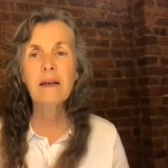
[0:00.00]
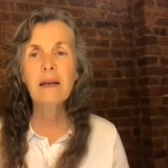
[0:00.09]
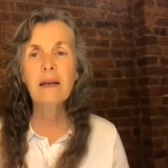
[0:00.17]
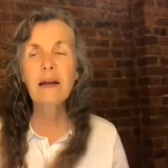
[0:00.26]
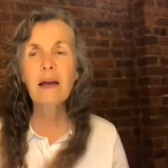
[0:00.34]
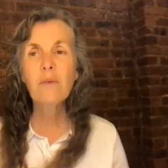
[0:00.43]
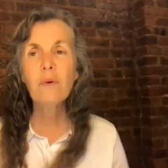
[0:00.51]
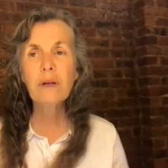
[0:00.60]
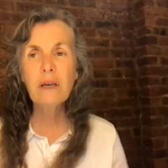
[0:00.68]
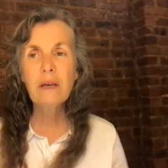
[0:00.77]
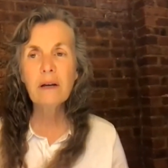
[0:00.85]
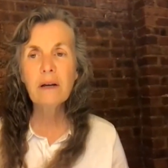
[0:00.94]
and I will
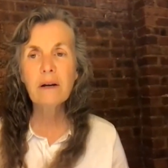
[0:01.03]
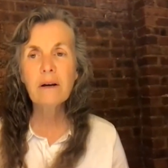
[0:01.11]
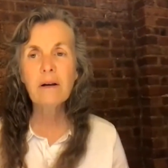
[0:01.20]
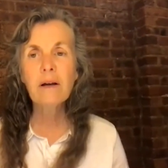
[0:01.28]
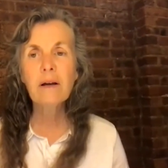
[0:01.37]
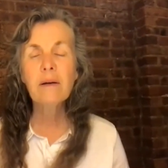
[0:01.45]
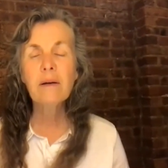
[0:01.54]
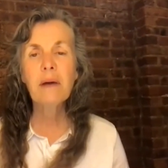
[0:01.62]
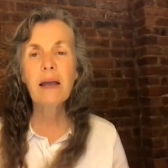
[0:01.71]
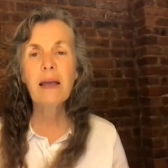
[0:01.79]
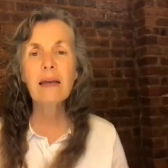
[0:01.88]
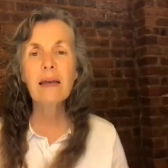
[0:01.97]
hear
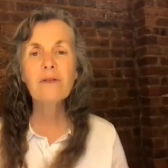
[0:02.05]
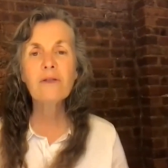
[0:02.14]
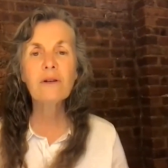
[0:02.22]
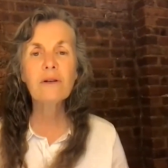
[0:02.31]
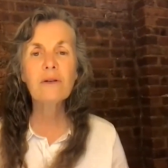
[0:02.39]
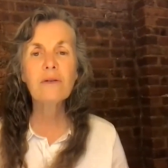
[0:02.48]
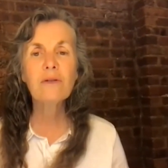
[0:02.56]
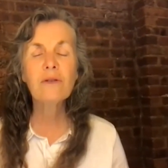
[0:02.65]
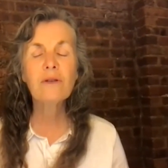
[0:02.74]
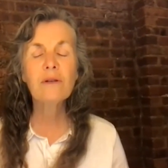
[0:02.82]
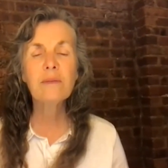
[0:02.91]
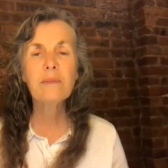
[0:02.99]
my answers.